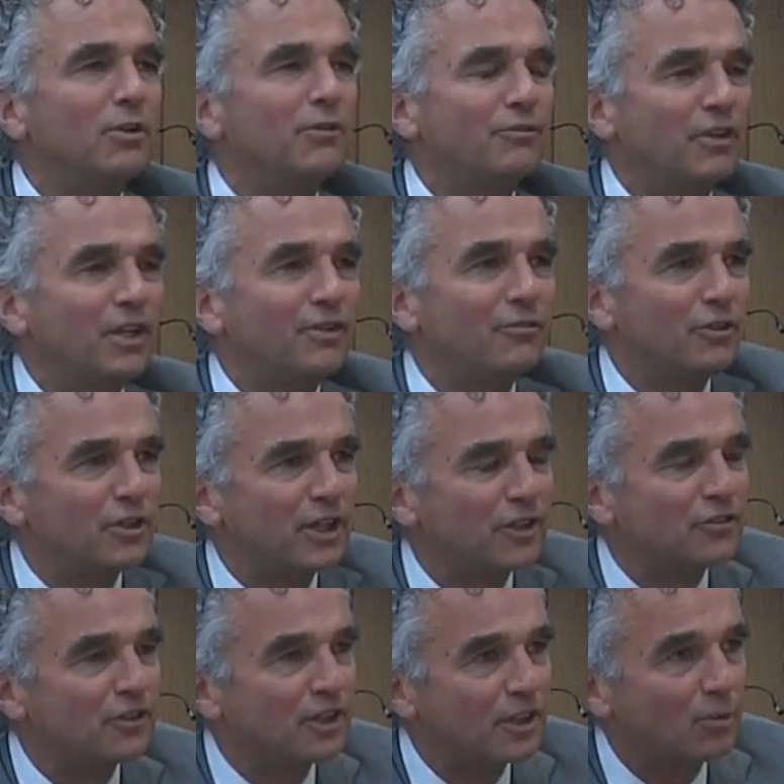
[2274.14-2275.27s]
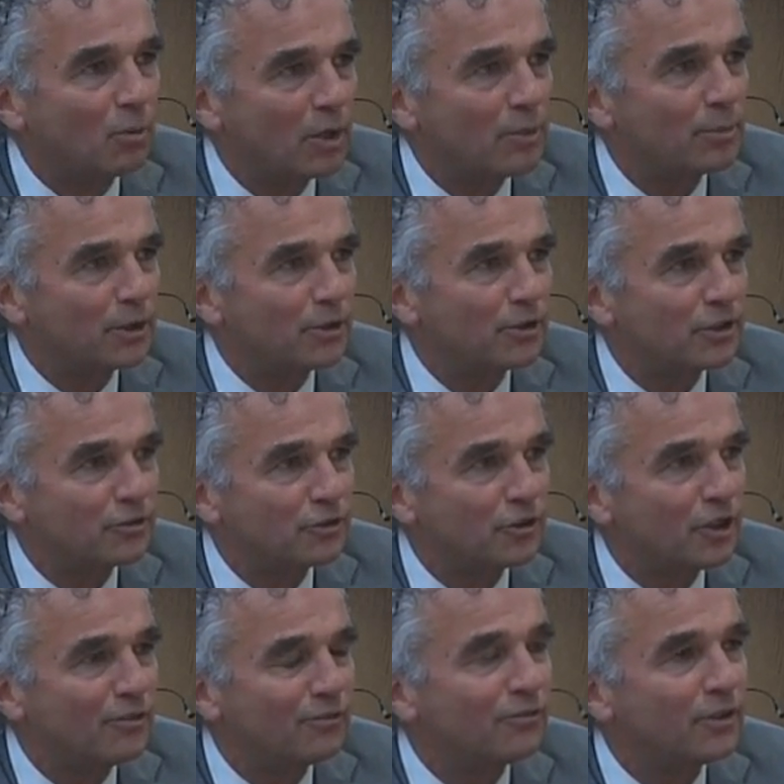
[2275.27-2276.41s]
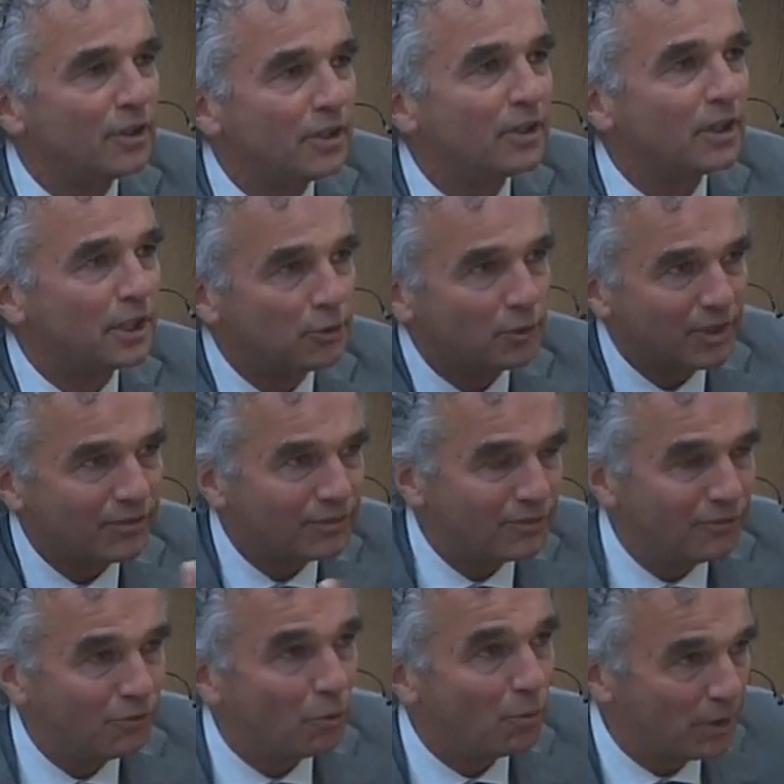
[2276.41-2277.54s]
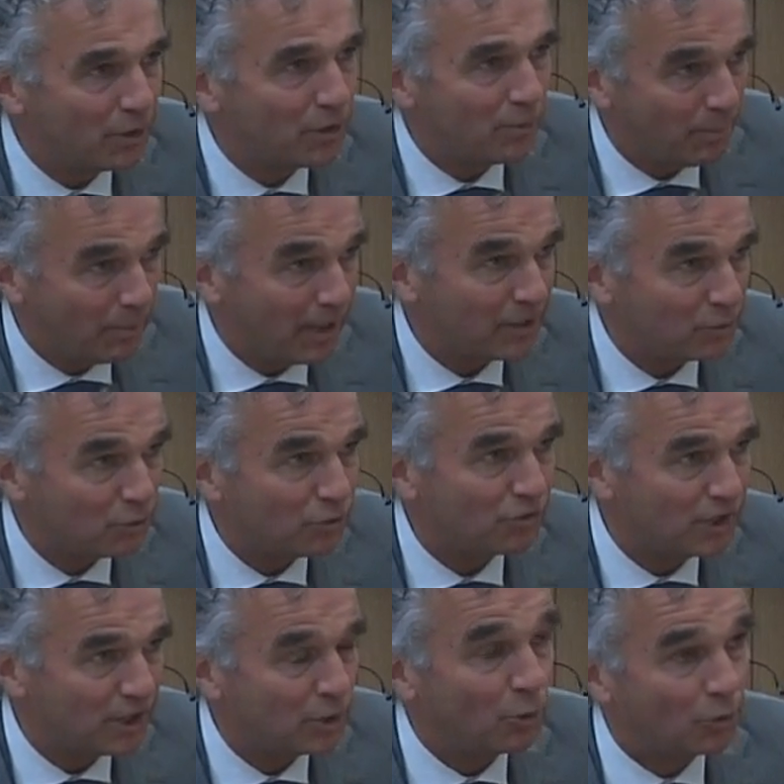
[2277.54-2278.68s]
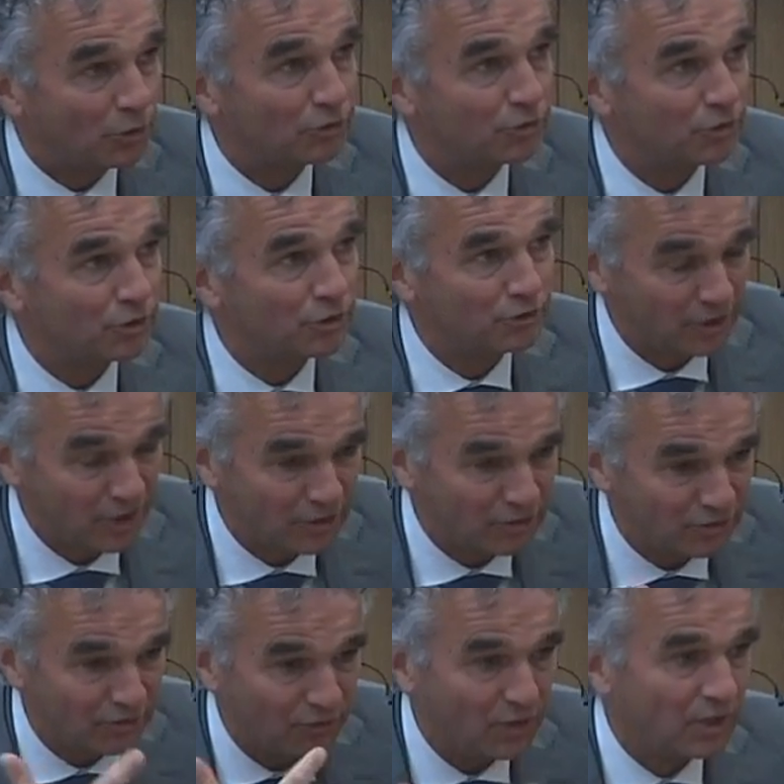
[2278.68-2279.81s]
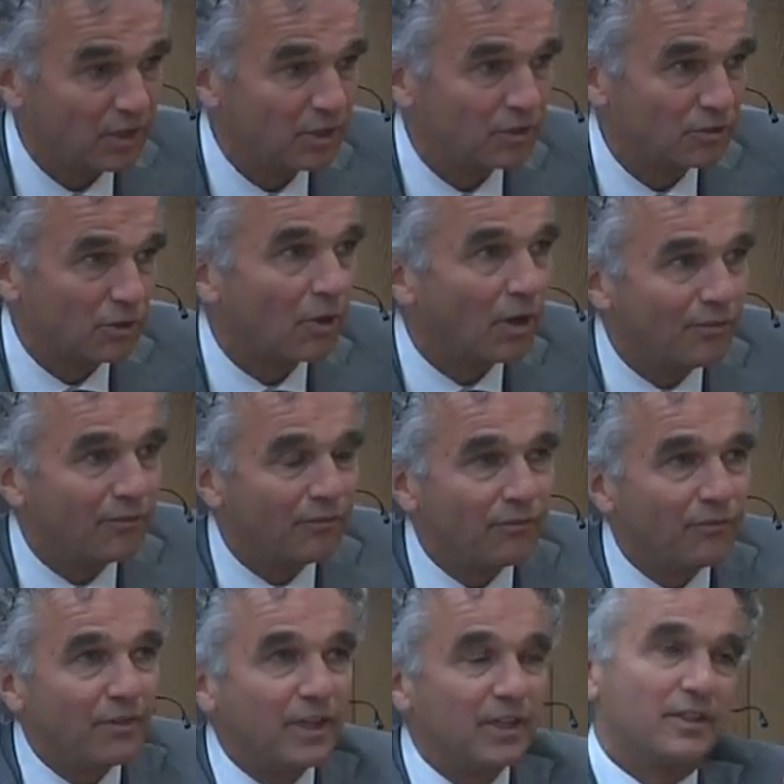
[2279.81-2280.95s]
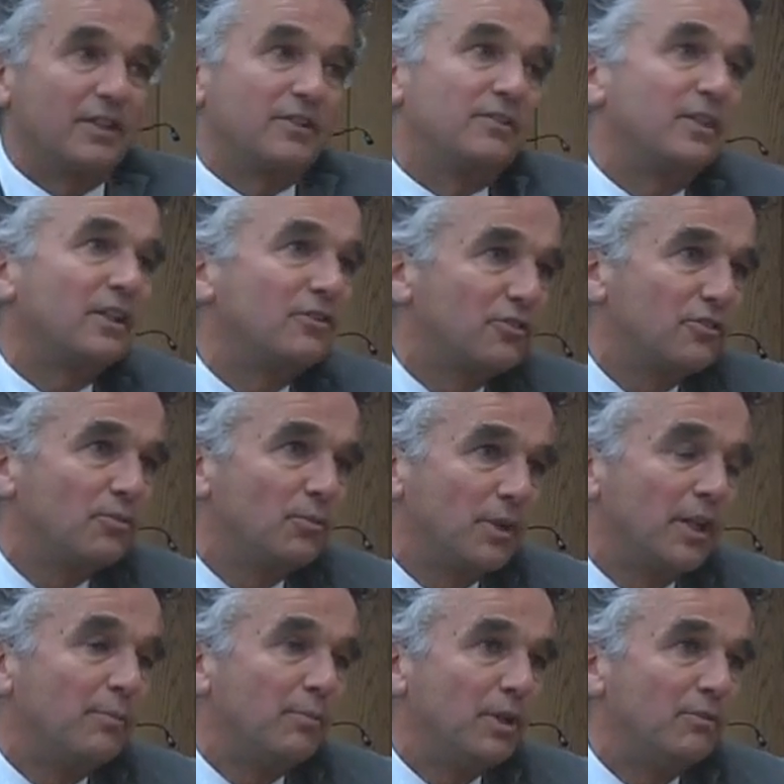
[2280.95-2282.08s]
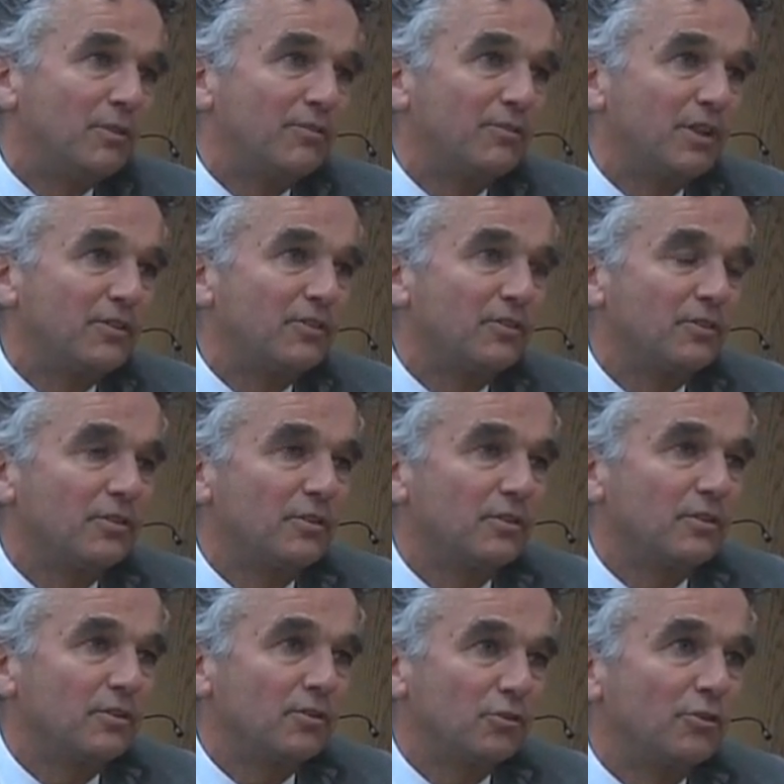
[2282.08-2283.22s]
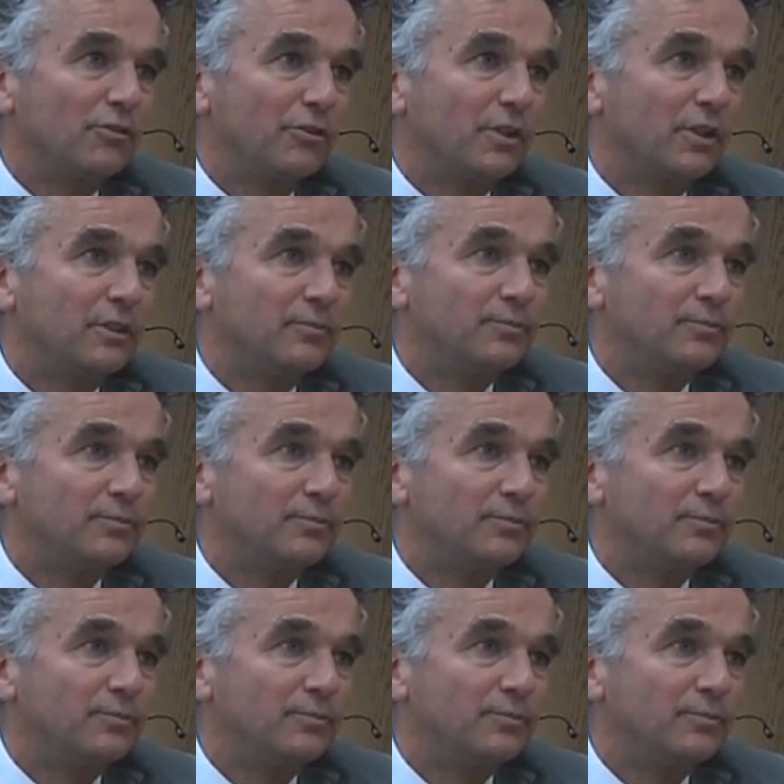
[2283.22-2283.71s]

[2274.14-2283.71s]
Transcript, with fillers: we think for the next year one billion is enough, and you give the four billion back to the shareholders. So that's So I think that that's what I mean with that survey.